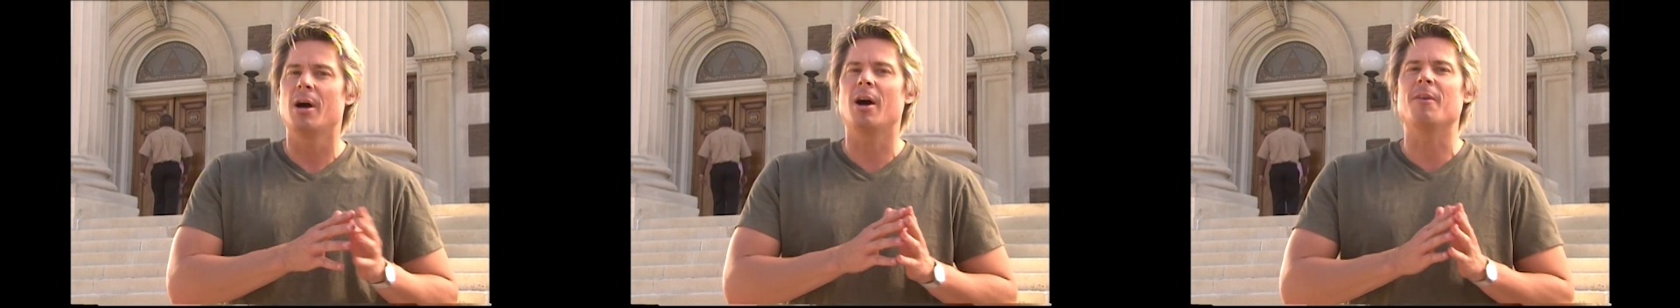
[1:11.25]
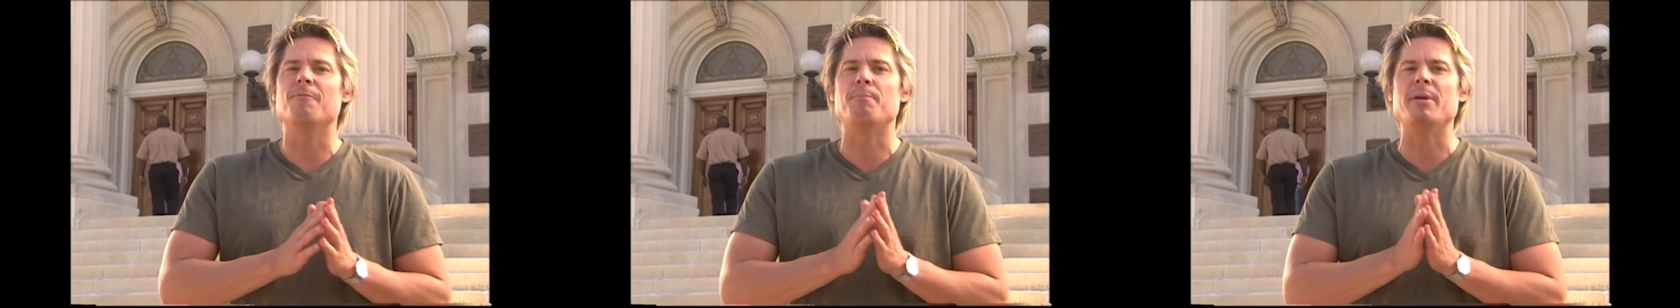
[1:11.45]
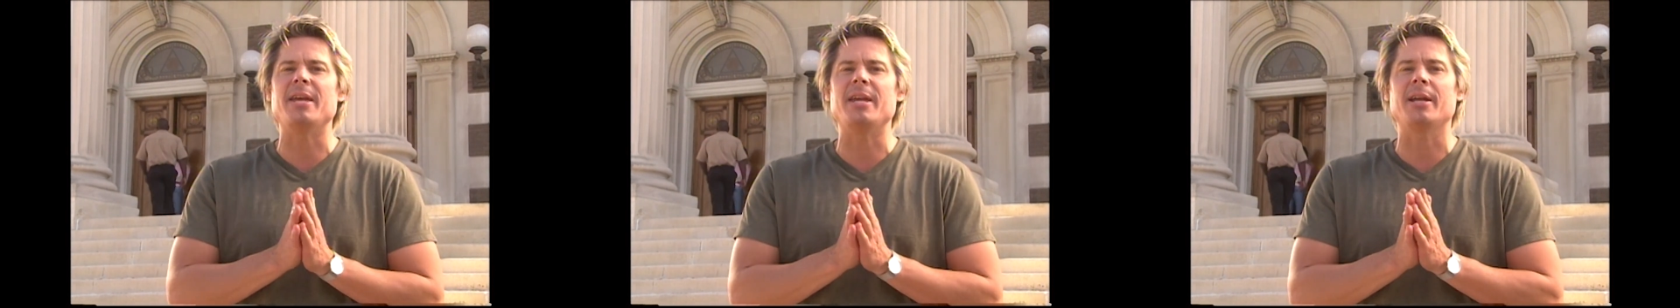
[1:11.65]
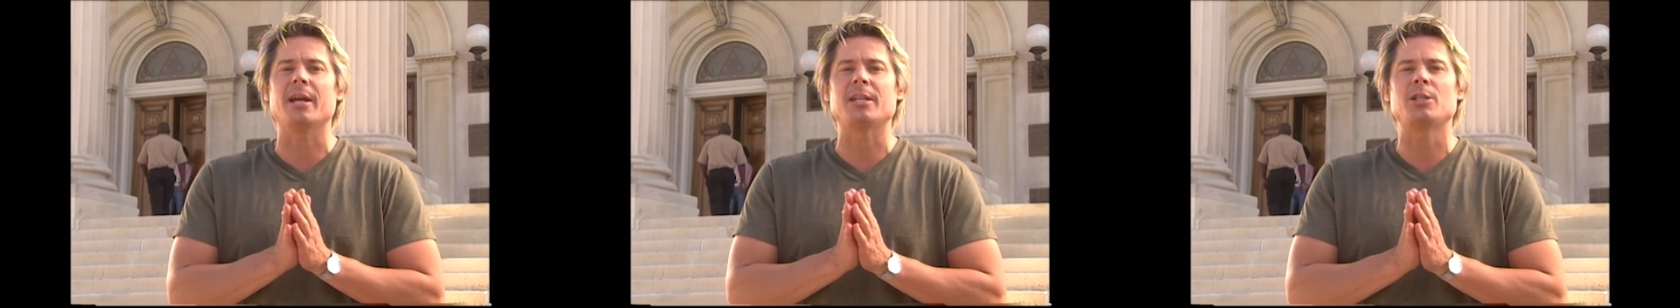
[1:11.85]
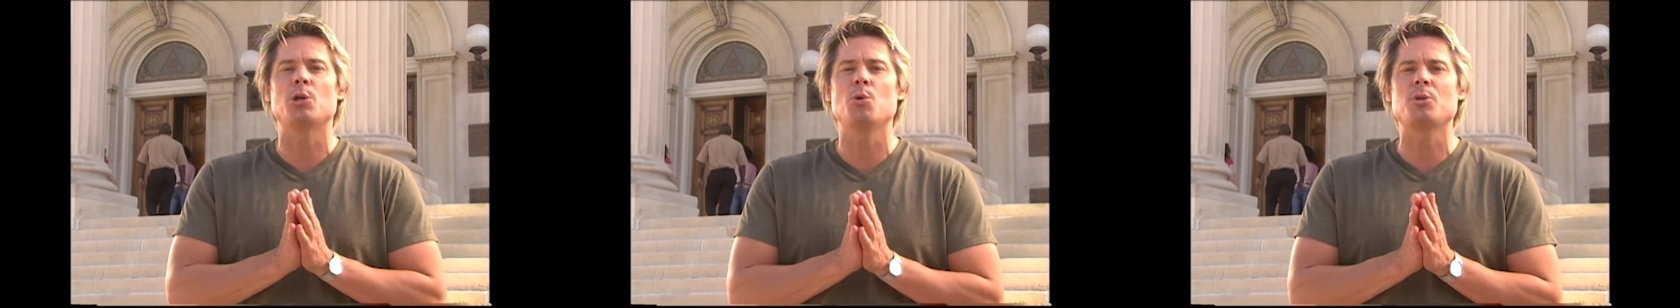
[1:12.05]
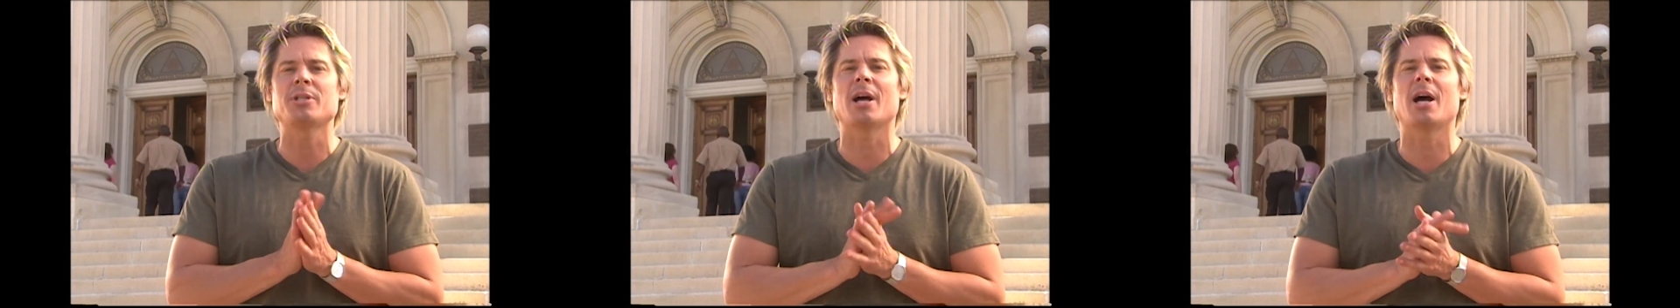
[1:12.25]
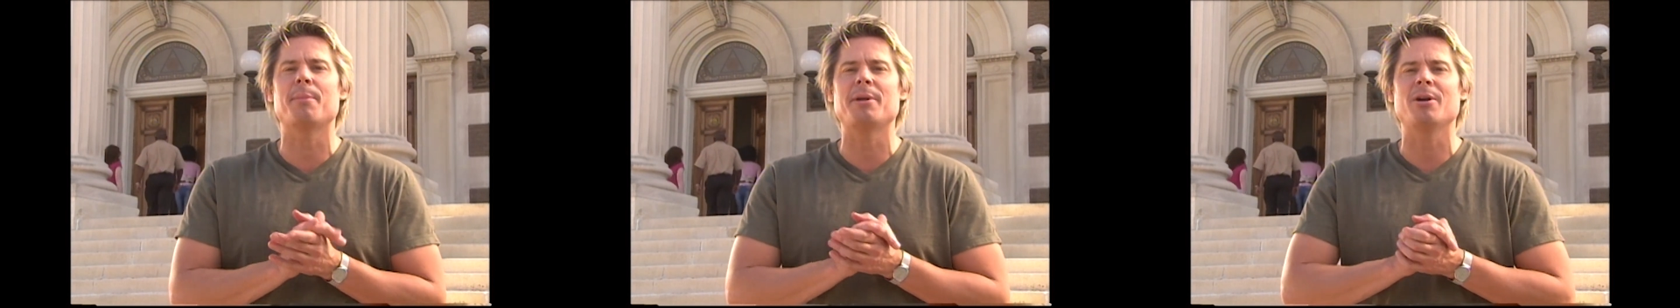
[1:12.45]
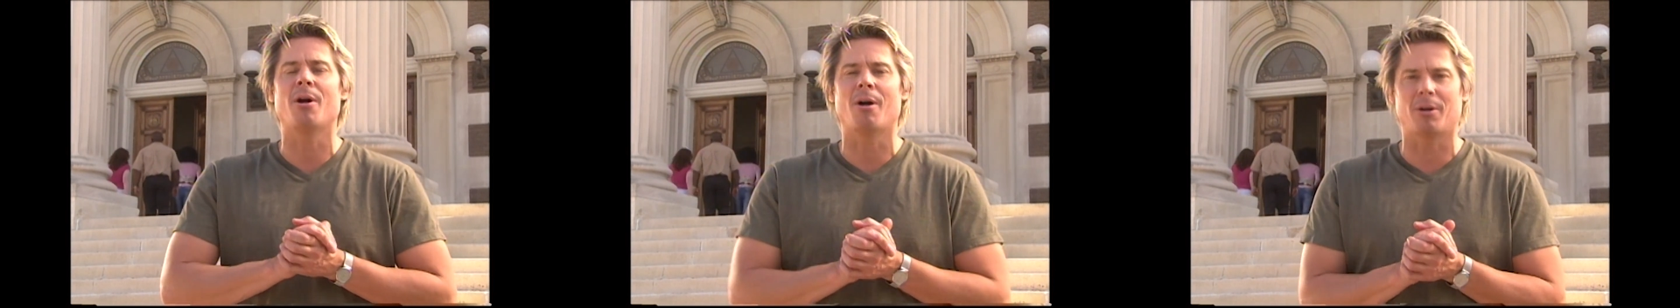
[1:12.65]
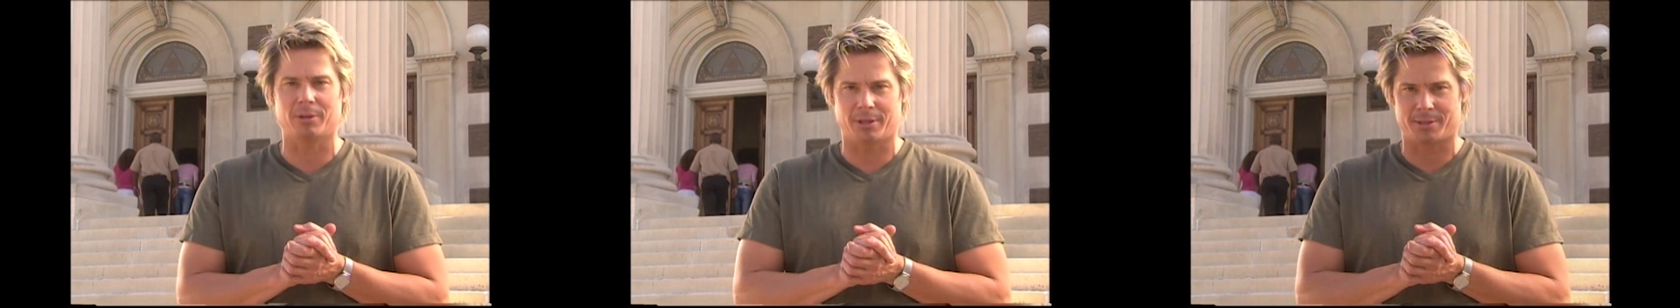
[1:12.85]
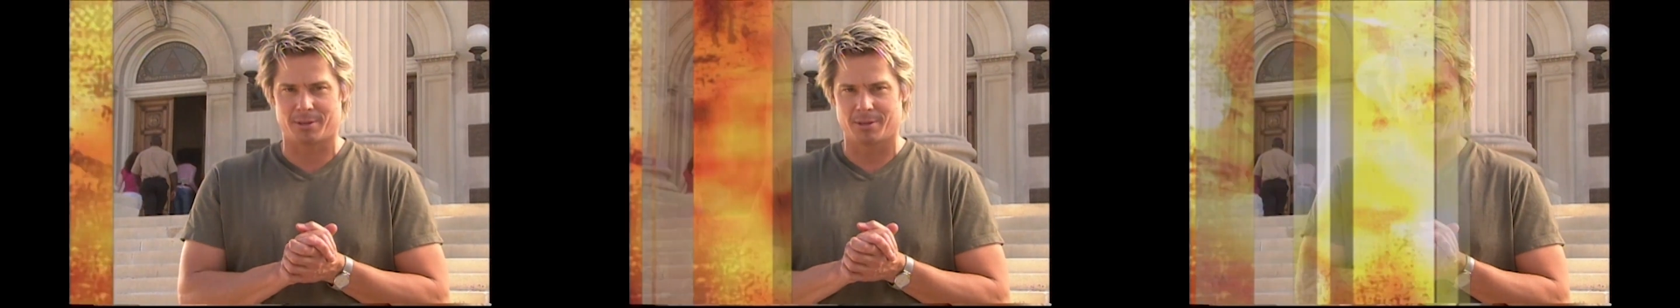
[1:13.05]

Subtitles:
of being a two-timing harlot.